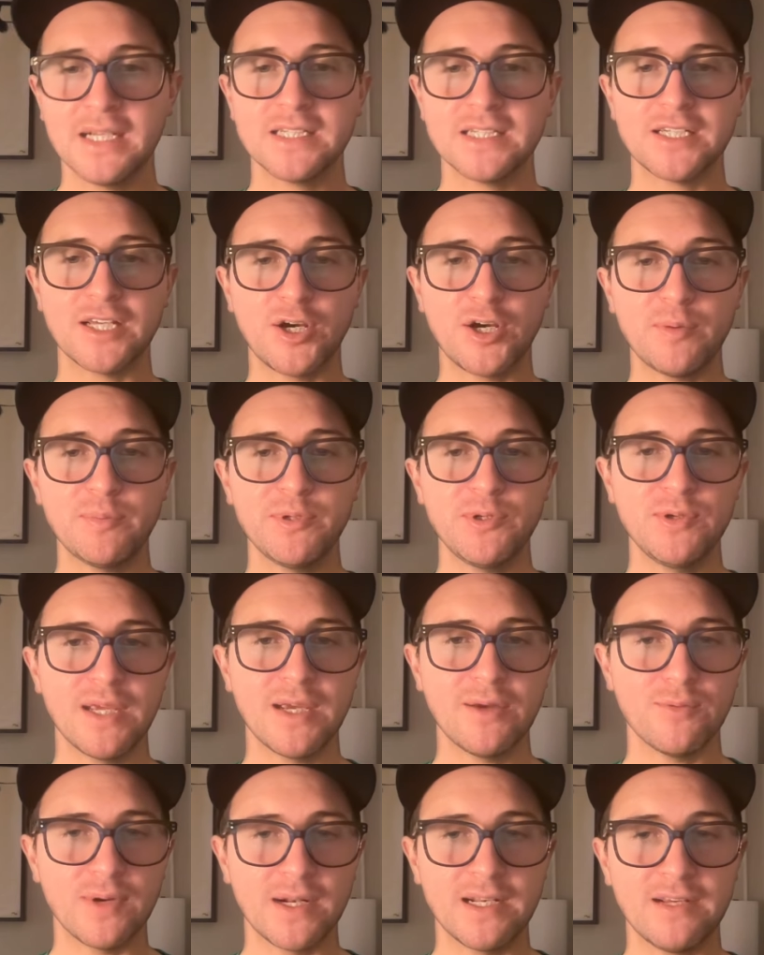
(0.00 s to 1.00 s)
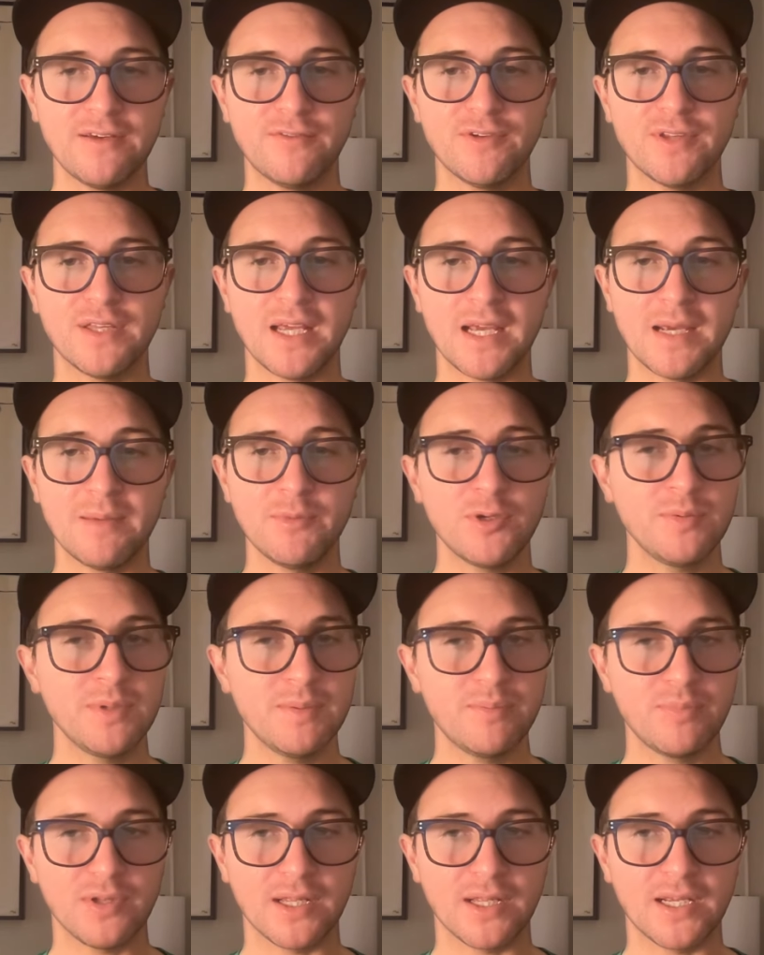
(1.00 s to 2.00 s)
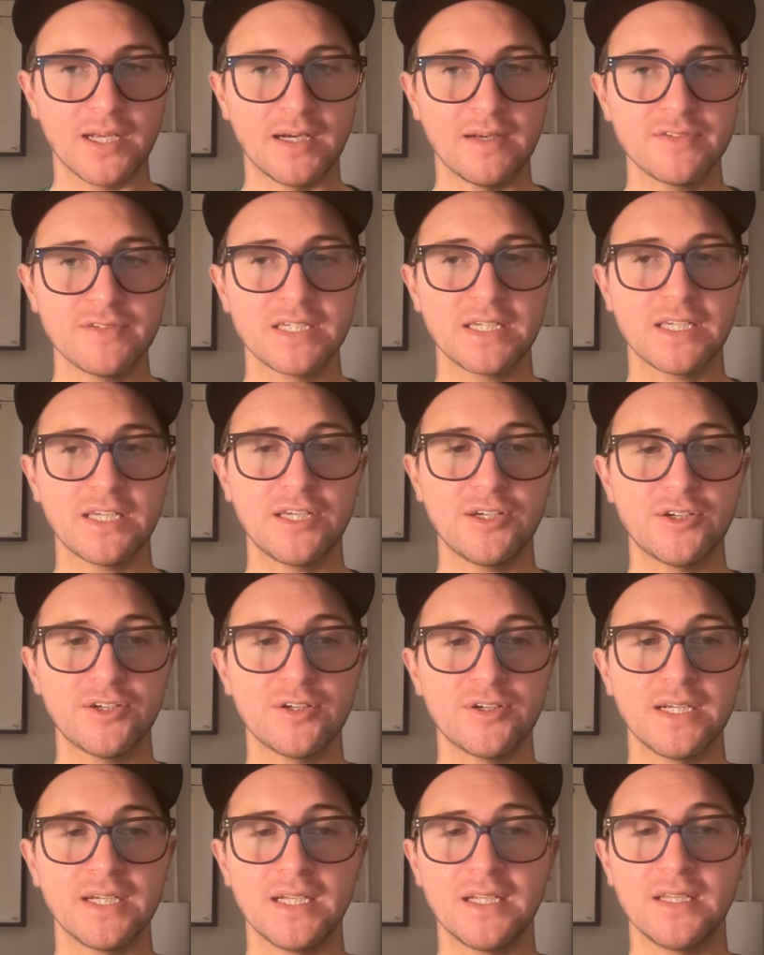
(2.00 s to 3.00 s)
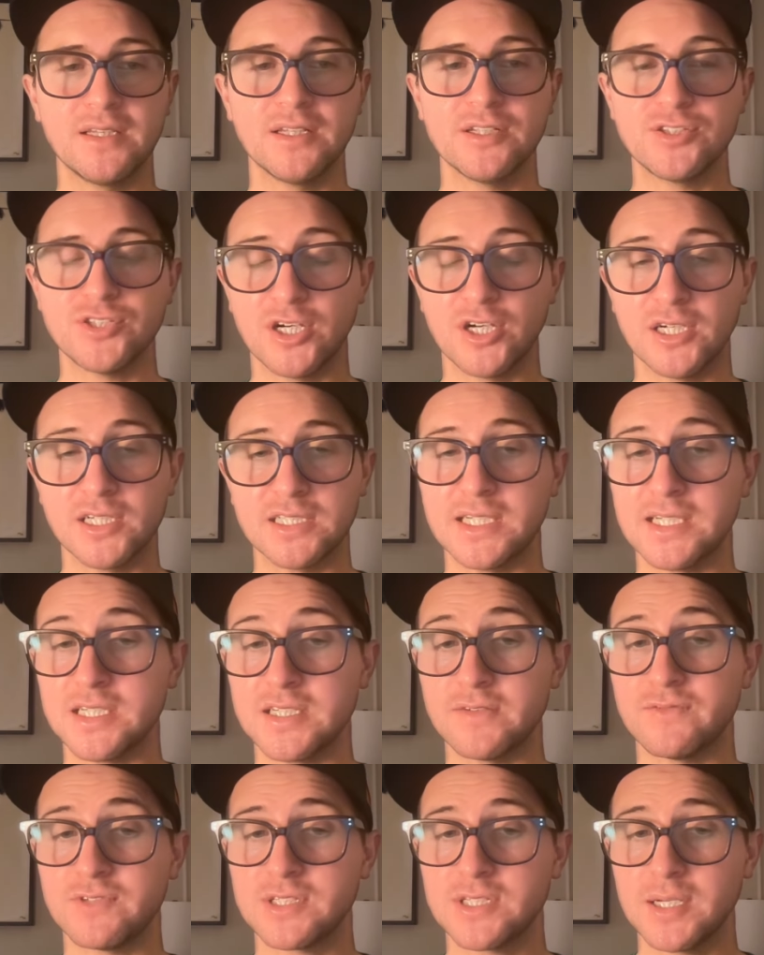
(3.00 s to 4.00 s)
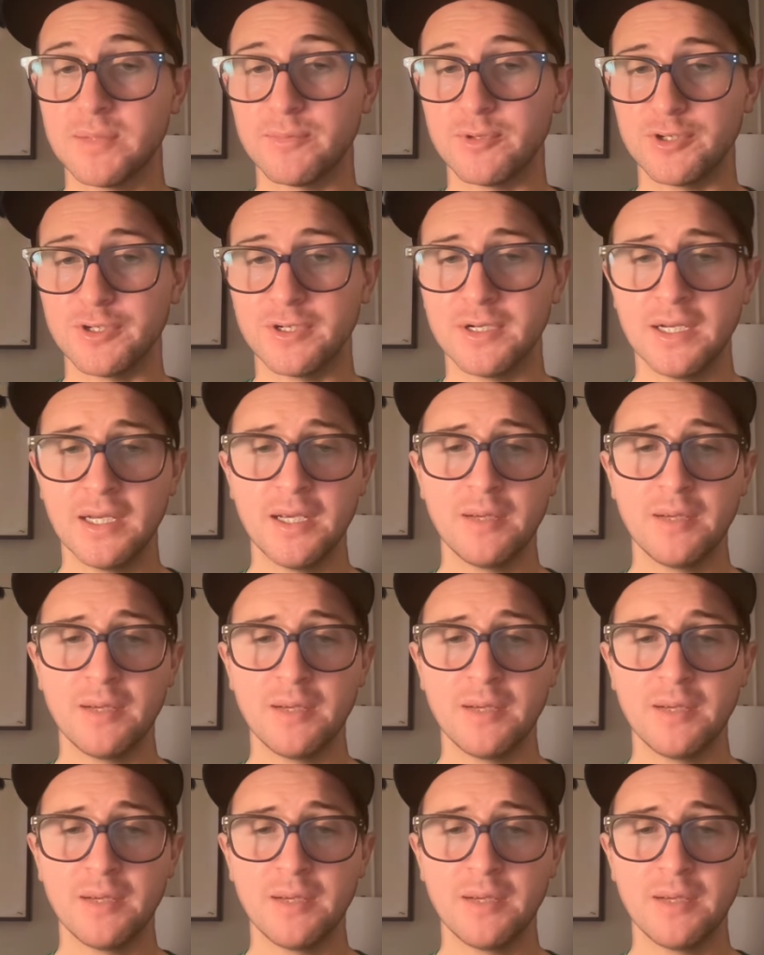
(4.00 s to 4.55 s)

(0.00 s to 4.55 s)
to help you get ready for the MLB playoffs here in the dog days of summer.